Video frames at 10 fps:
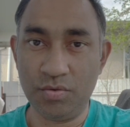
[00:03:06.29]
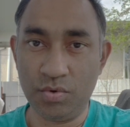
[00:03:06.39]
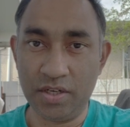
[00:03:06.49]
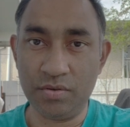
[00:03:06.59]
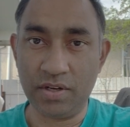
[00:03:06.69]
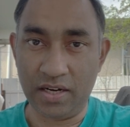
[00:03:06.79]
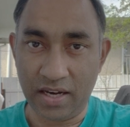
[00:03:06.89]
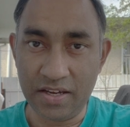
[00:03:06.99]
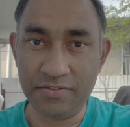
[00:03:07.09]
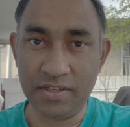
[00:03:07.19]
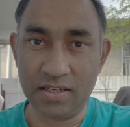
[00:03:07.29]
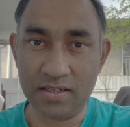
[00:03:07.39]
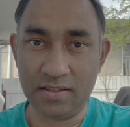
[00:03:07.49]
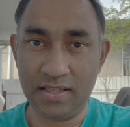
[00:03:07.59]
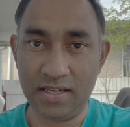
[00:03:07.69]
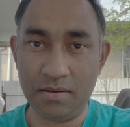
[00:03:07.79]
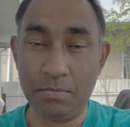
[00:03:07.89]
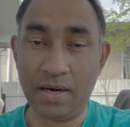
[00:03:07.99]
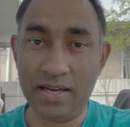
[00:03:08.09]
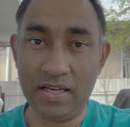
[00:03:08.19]
when you arrive here, then
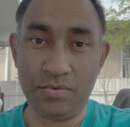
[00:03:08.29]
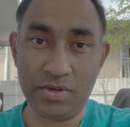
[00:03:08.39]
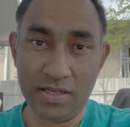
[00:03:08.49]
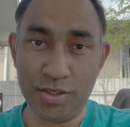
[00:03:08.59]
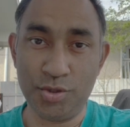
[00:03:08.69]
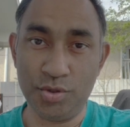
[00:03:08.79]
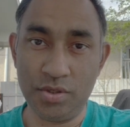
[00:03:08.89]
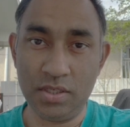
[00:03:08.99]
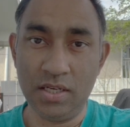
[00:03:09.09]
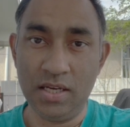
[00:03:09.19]
buy a really good